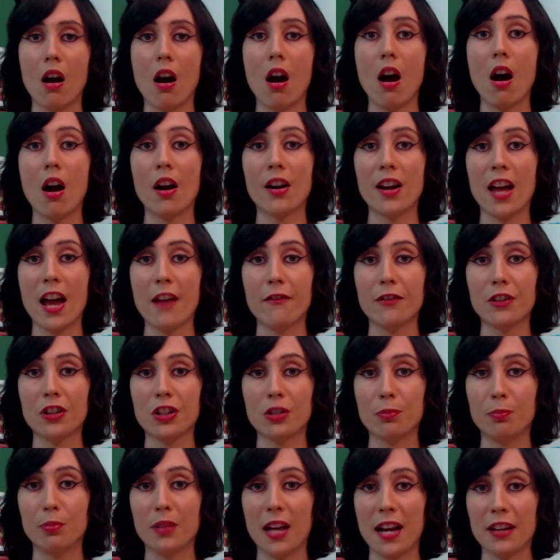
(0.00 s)
On
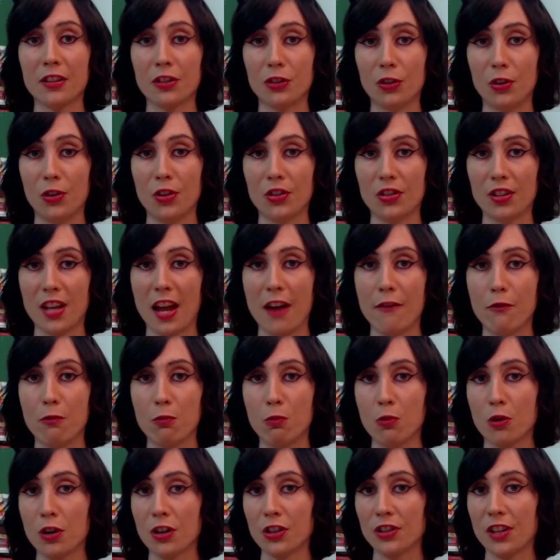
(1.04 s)
average, Black students have
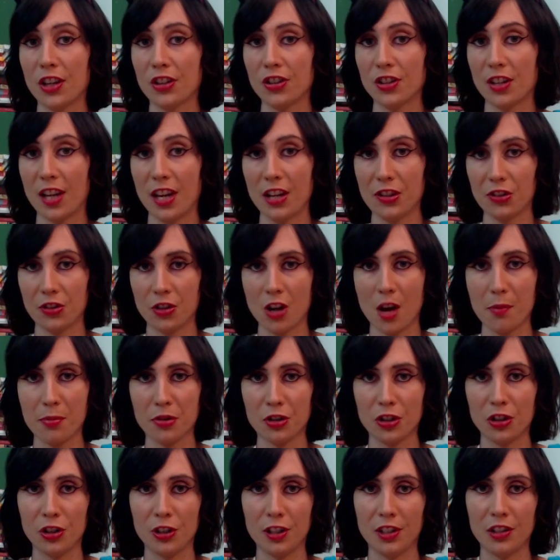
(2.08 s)
worse education
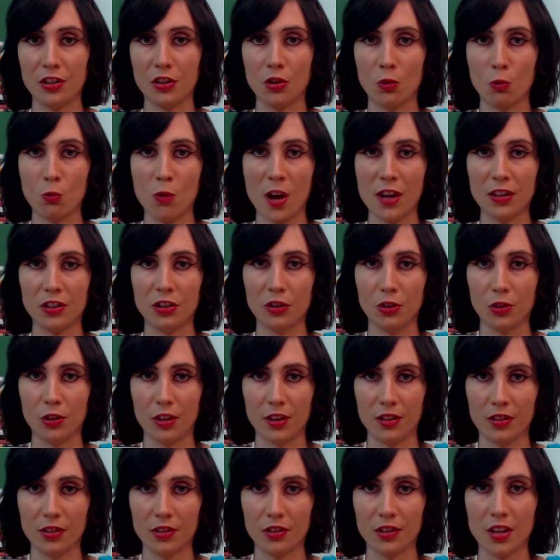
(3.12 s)
opportunities than white
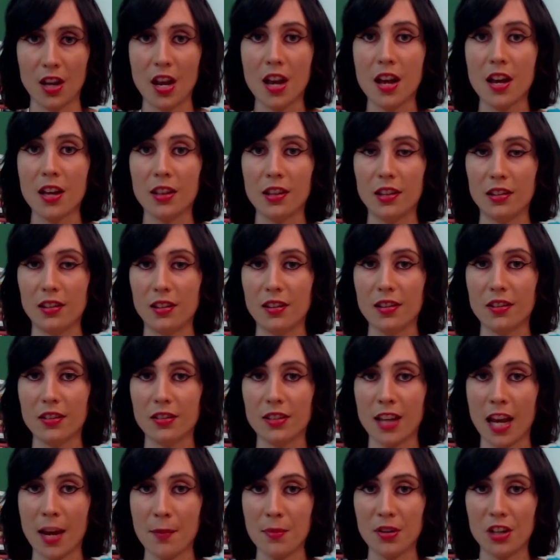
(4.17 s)
students. This is
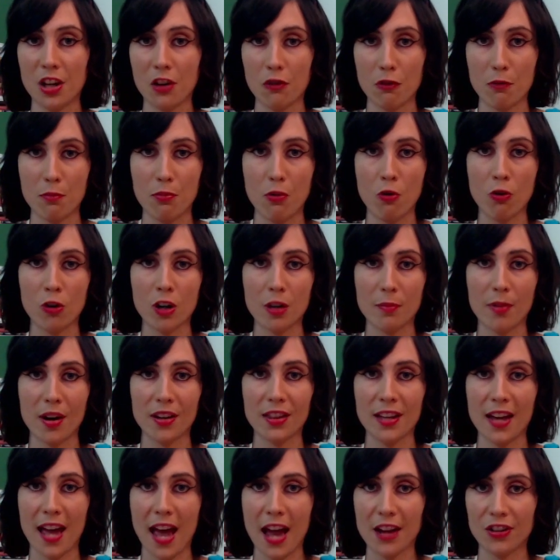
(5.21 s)
examined in a report by
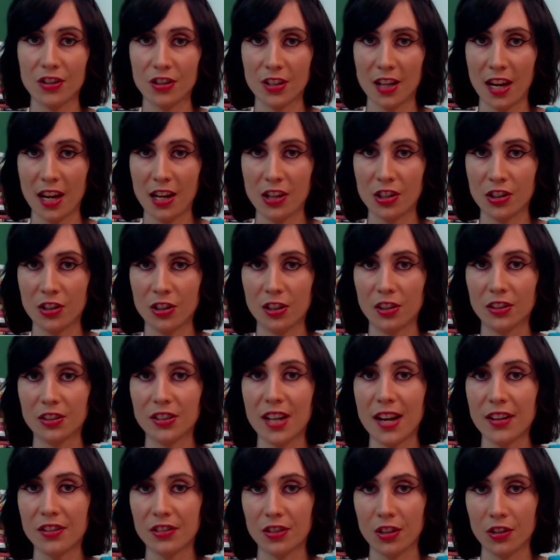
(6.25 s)
the Educational
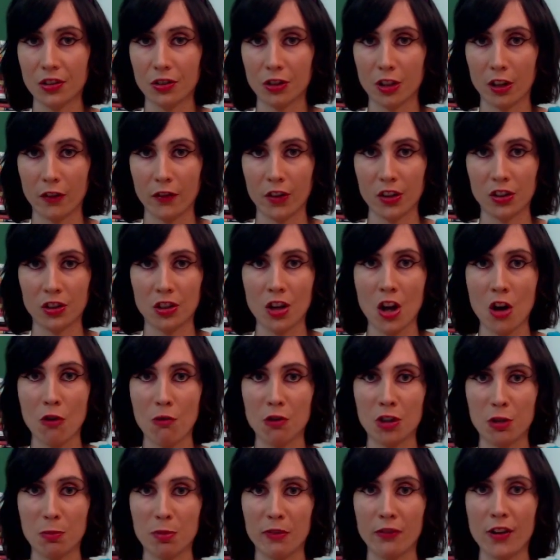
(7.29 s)
Testing Service,
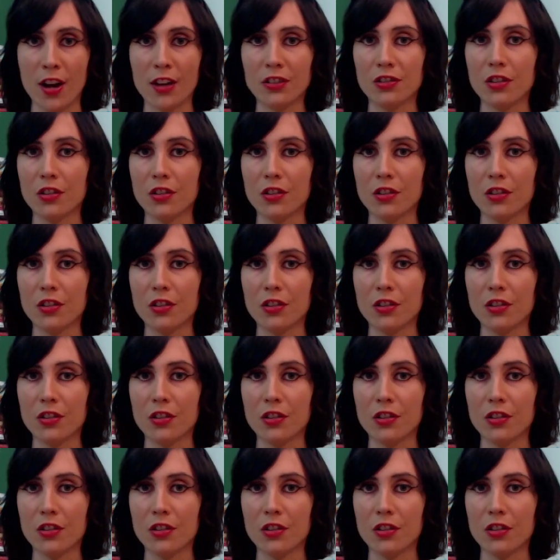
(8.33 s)
which provides